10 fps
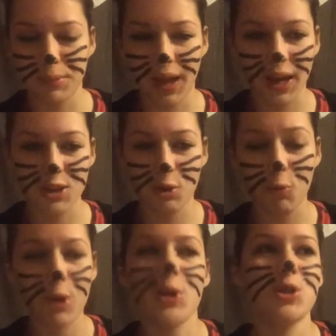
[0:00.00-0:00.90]
but I
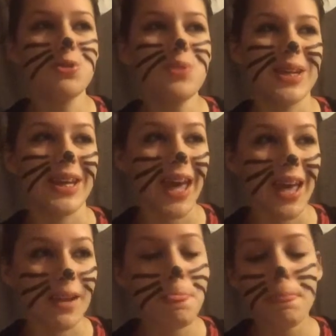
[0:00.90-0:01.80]
don't want to do it
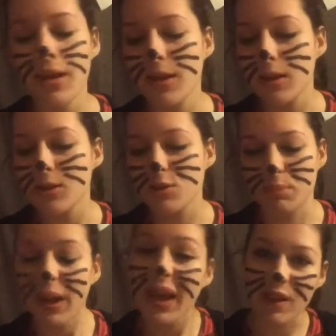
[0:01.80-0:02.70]
again.
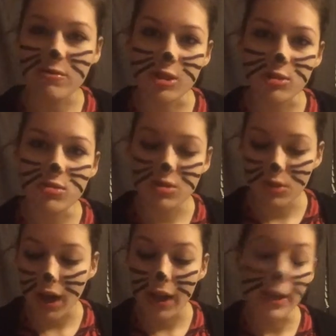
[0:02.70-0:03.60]
But I have to,
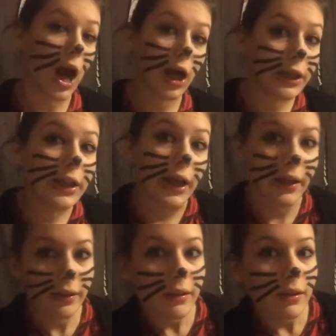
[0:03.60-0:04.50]
so I knock
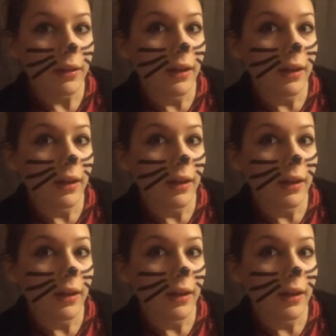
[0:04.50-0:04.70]
again.